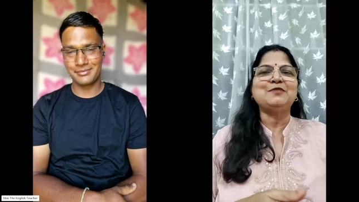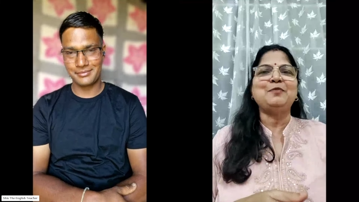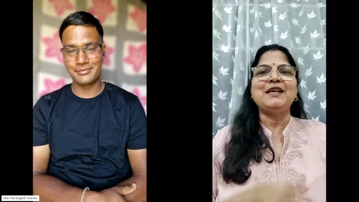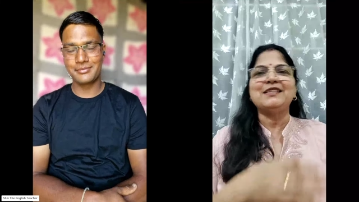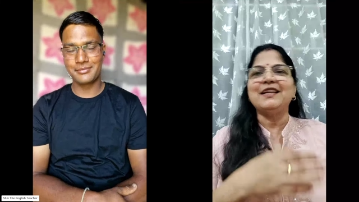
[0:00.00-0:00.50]

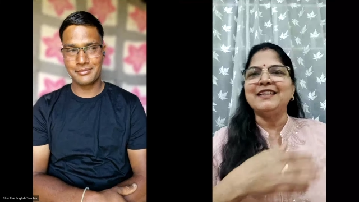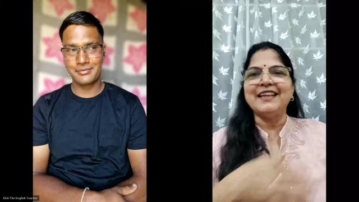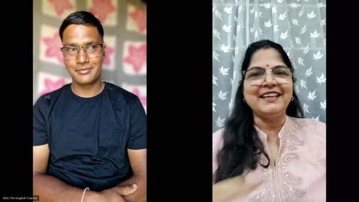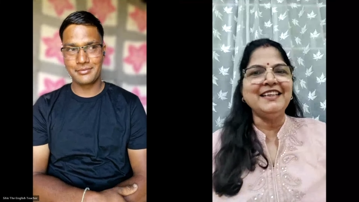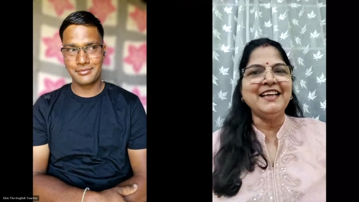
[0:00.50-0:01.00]
Speaker 1: takes place
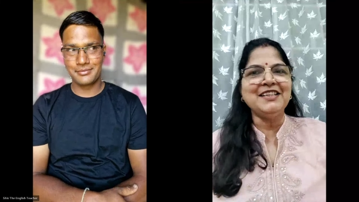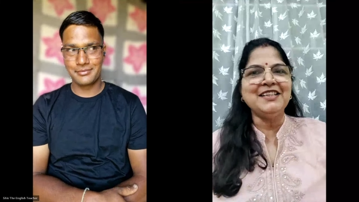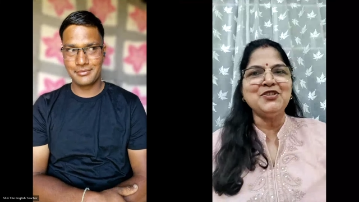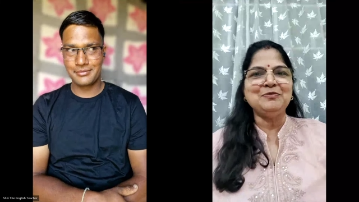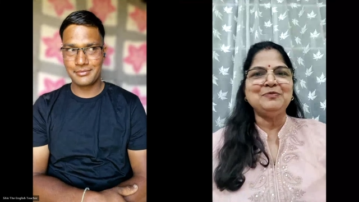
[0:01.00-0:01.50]
at any
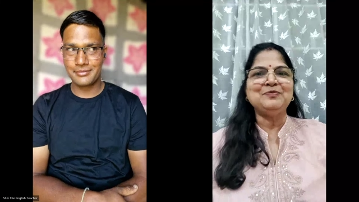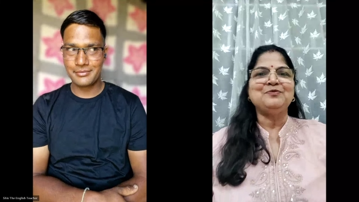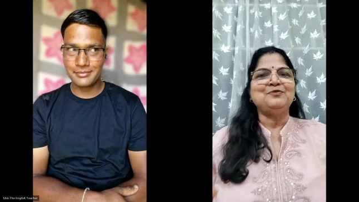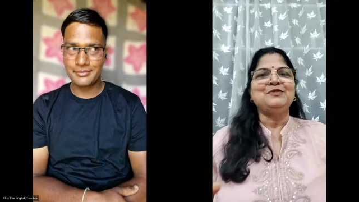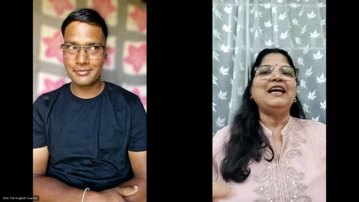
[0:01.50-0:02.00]
age,
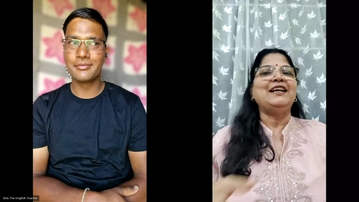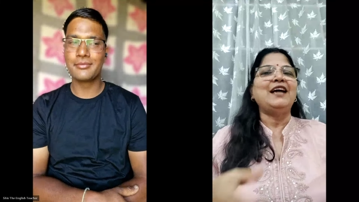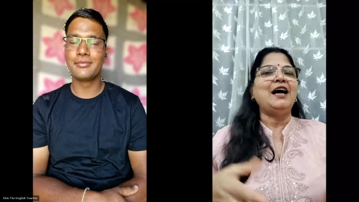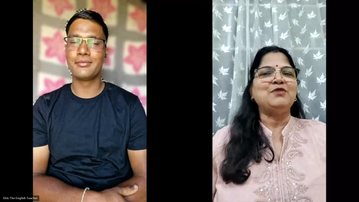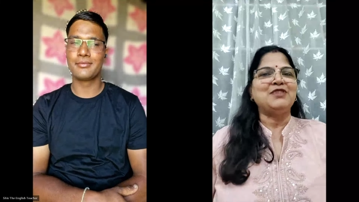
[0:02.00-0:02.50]

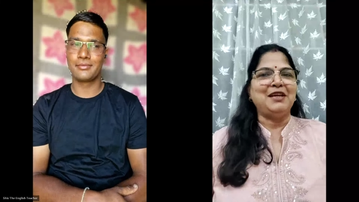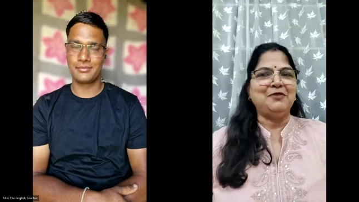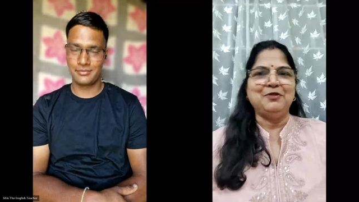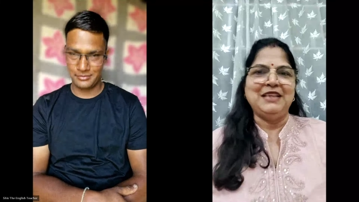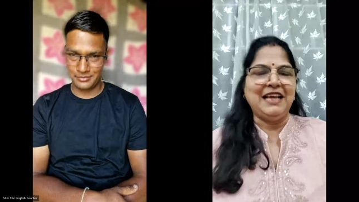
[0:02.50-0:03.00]
and I'm
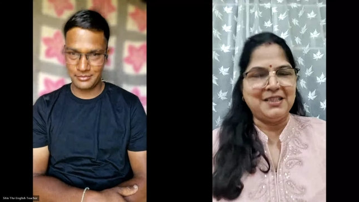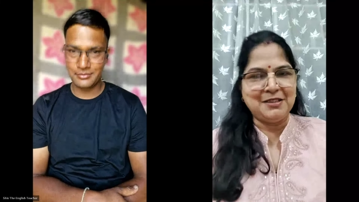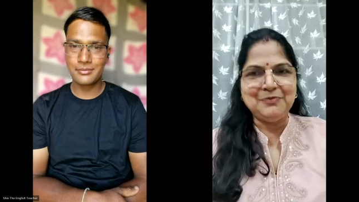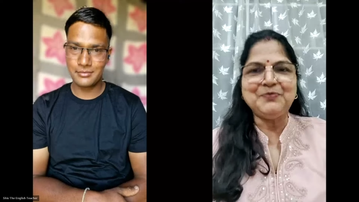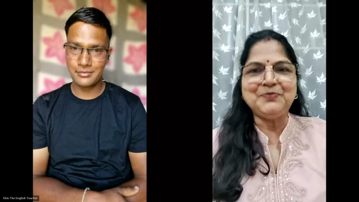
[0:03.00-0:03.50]
trying for
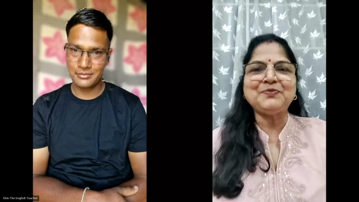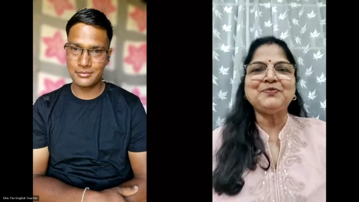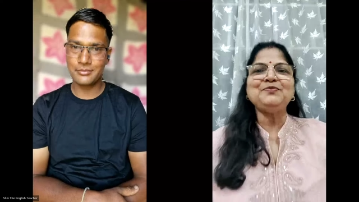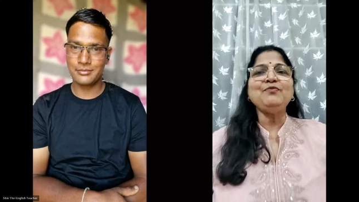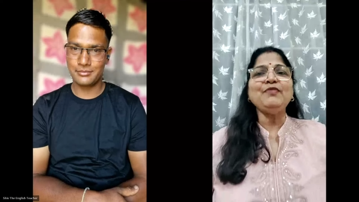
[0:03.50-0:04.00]
that.
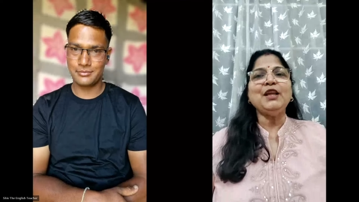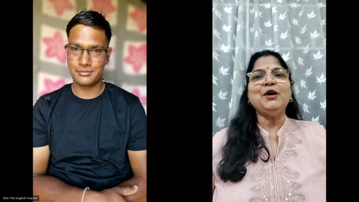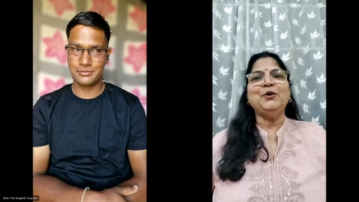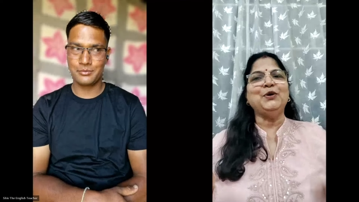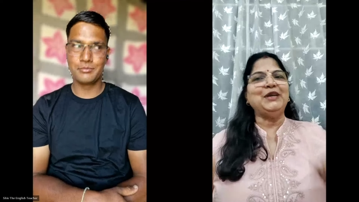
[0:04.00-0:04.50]

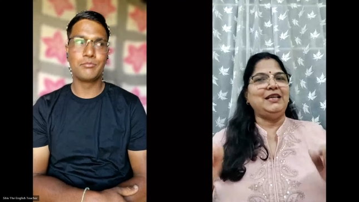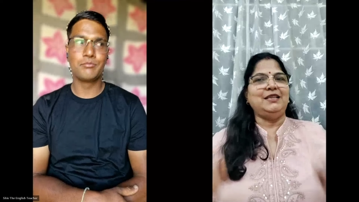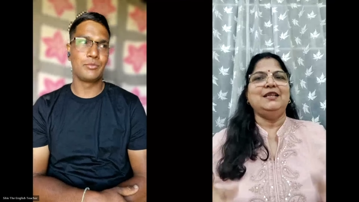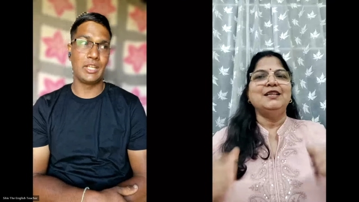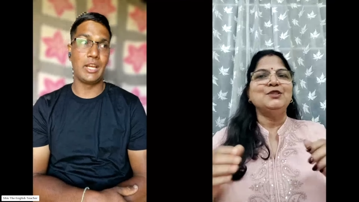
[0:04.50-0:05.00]

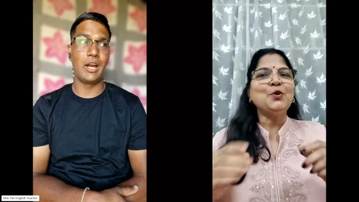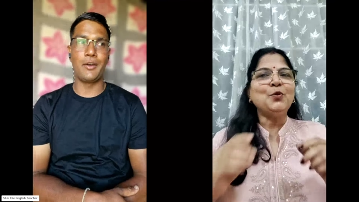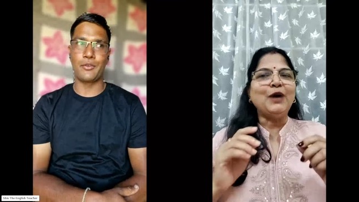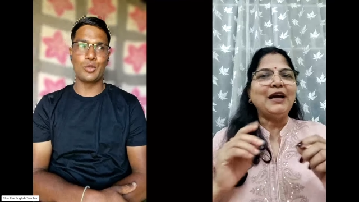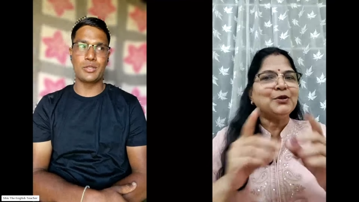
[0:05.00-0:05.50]
Okay.
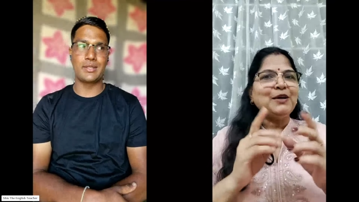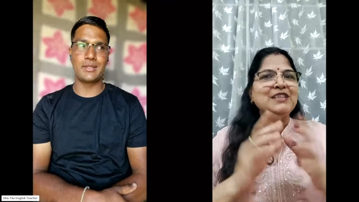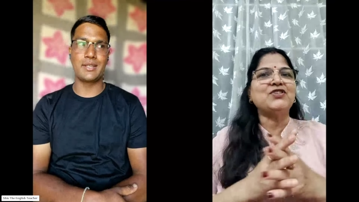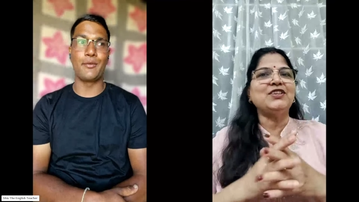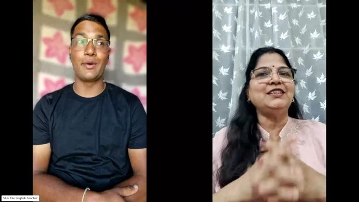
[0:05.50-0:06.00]
So yeah, of one...
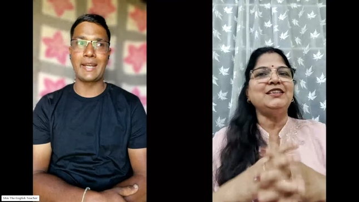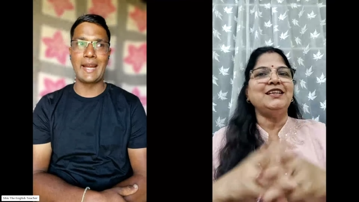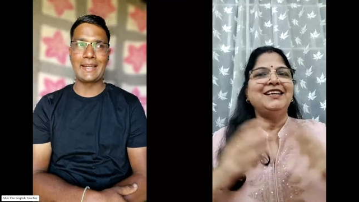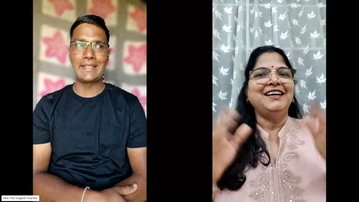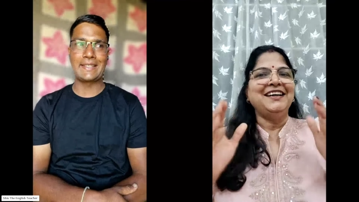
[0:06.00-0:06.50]
course.
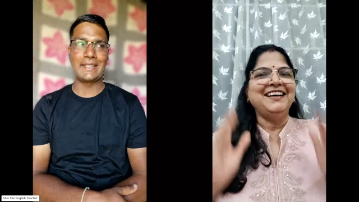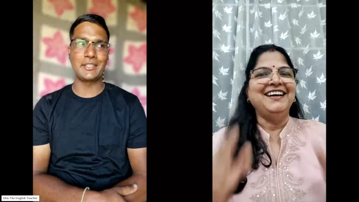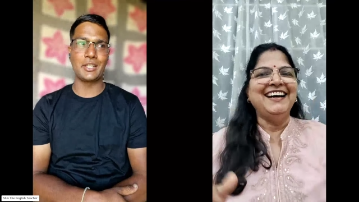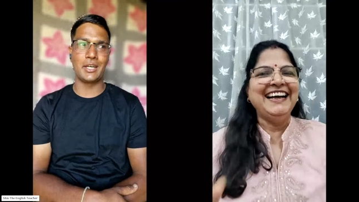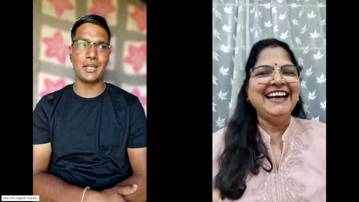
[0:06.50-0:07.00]
Speaker 2: Someone rightly
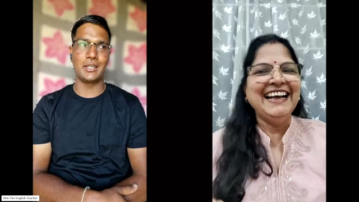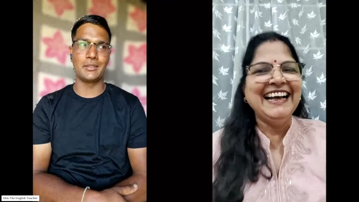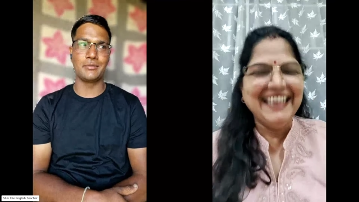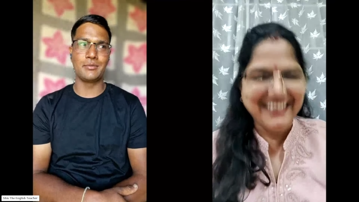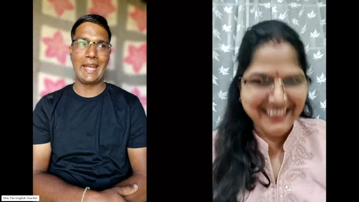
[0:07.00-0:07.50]
said
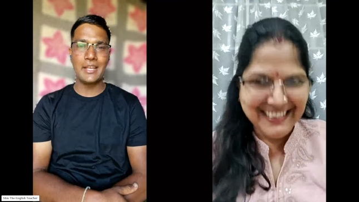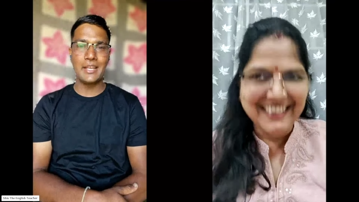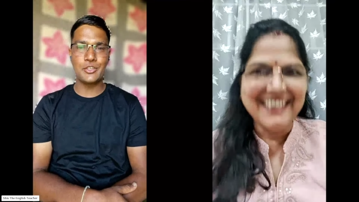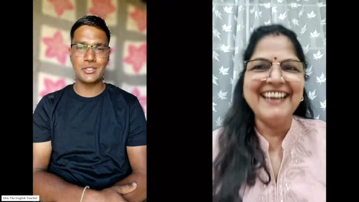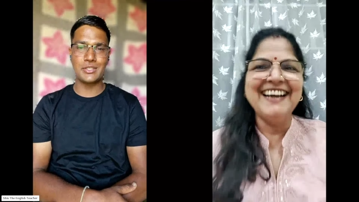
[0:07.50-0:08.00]
uh,
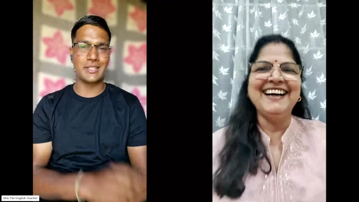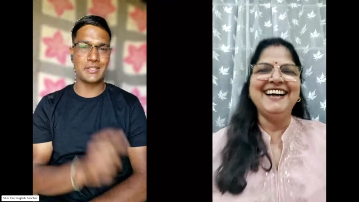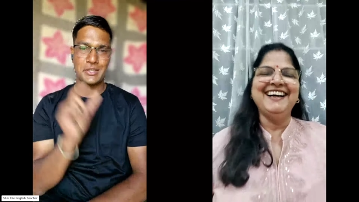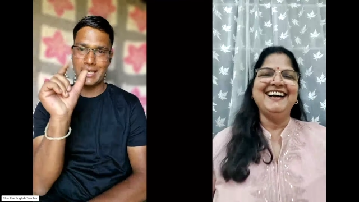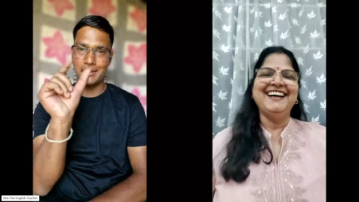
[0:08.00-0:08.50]
age is
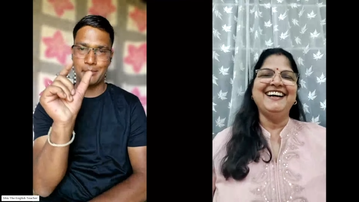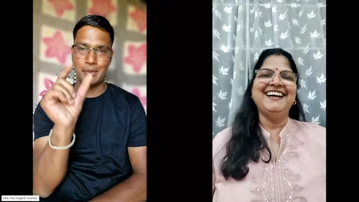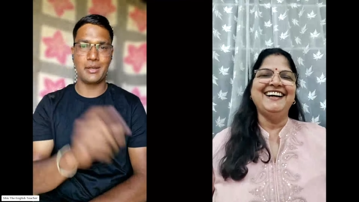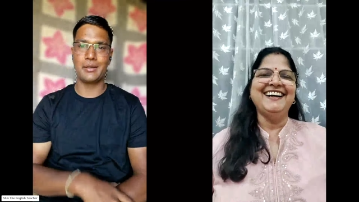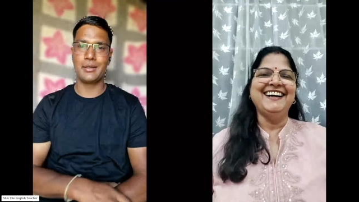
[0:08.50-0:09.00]
just a
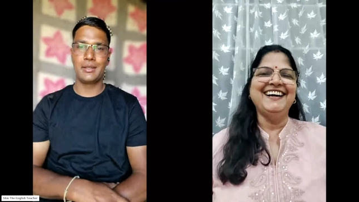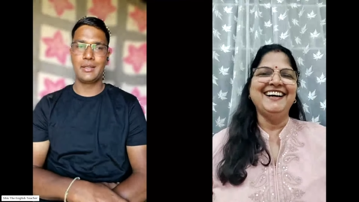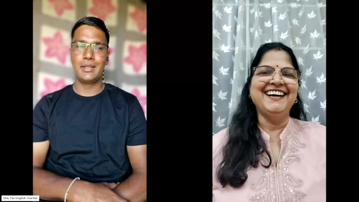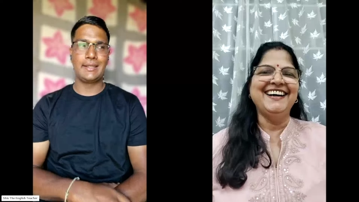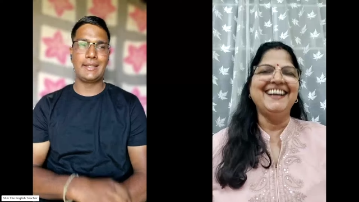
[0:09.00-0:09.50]
number.
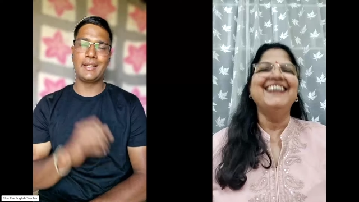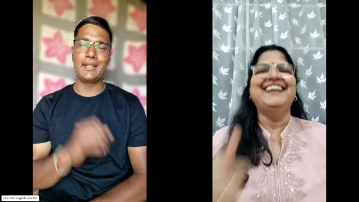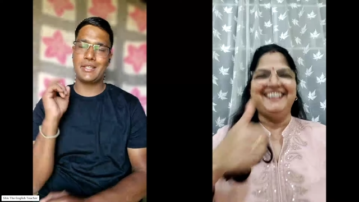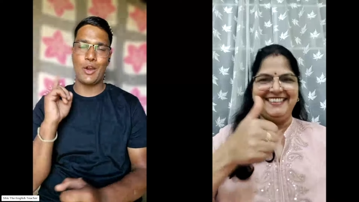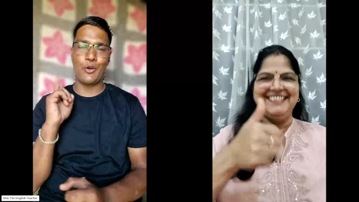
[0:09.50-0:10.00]

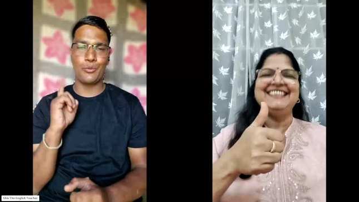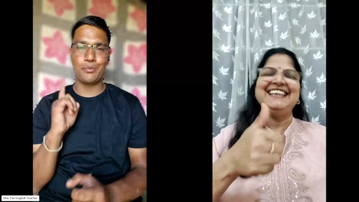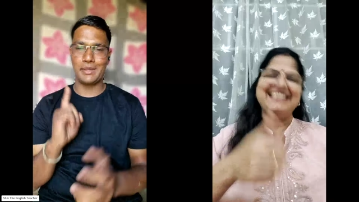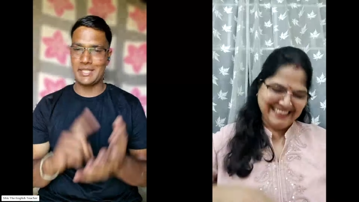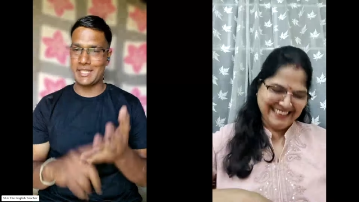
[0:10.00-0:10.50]
There is
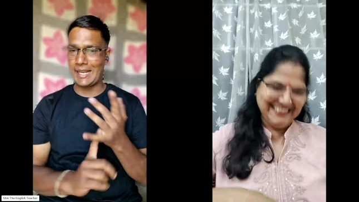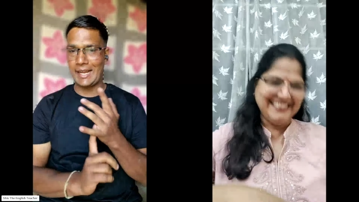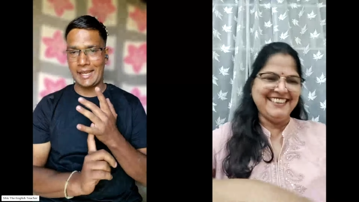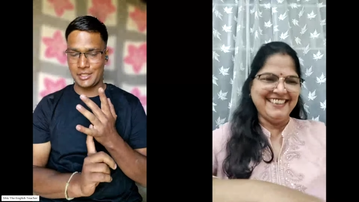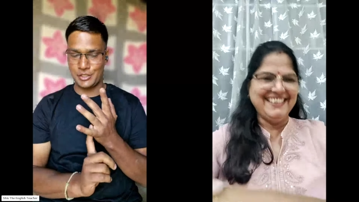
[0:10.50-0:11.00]
no
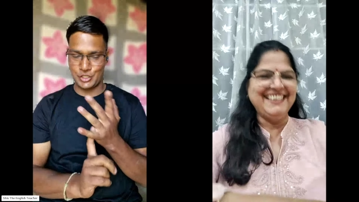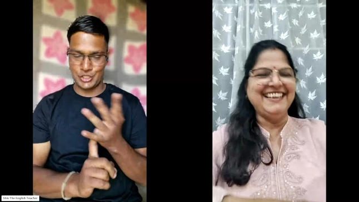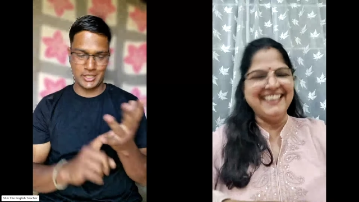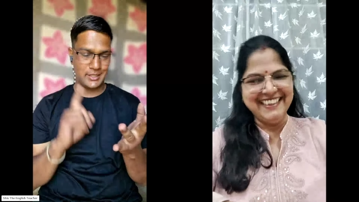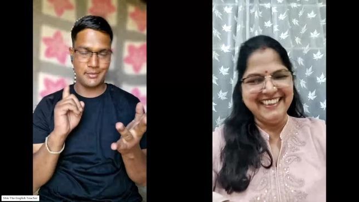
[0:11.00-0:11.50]
particular
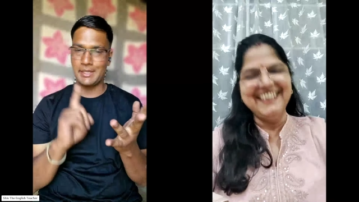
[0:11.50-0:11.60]
age,